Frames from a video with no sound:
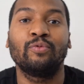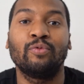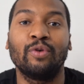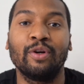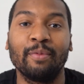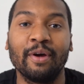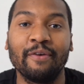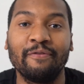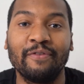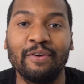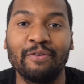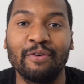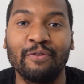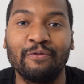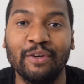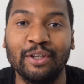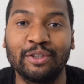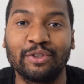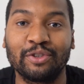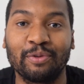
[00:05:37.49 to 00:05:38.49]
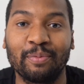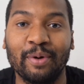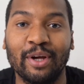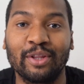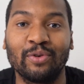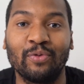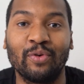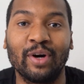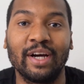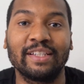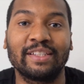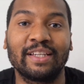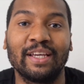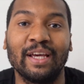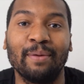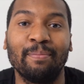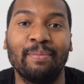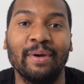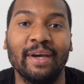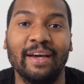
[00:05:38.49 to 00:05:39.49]
One of my favorite features about the Wyze
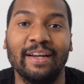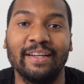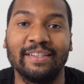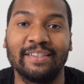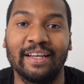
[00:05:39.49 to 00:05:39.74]
Cam Pan